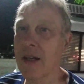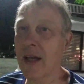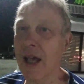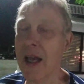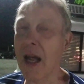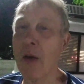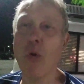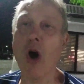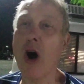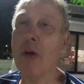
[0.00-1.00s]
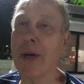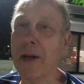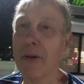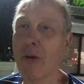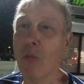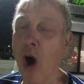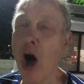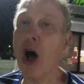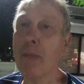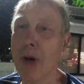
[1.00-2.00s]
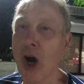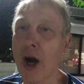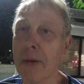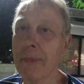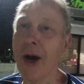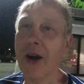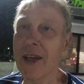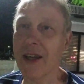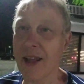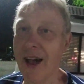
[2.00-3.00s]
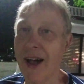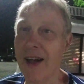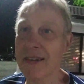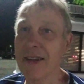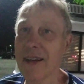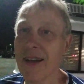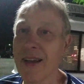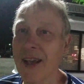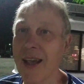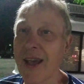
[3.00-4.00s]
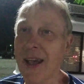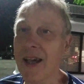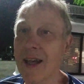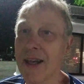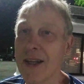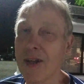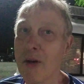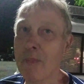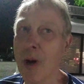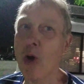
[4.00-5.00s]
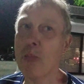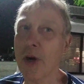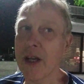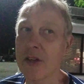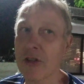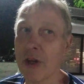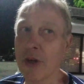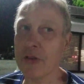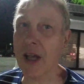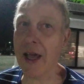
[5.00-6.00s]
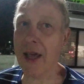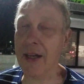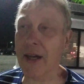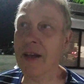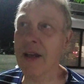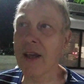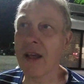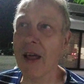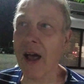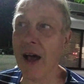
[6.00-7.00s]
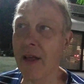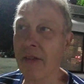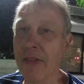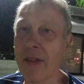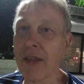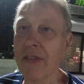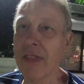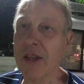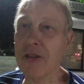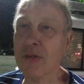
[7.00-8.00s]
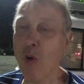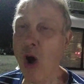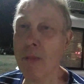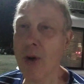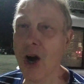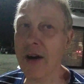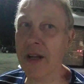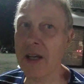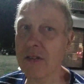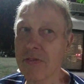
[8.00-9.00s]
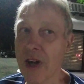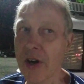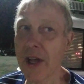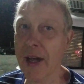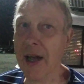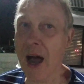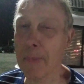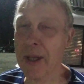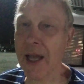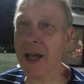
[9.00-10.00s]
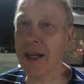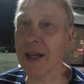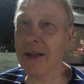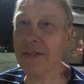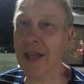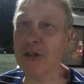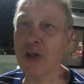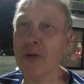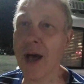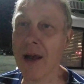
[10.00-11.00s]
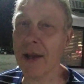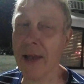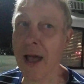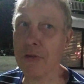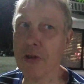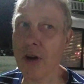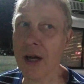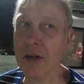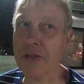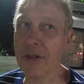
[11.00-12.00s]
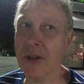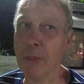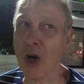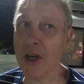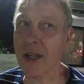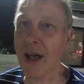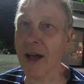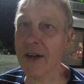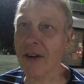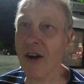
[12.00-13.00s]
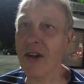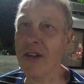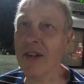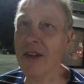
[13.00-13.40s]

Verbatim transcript: in a Walmart Walmart parking lot in Breaux Bridge, Louisiana. Uh, this Walmart is very accommodating. They do not allow trucks in the parking lot at all.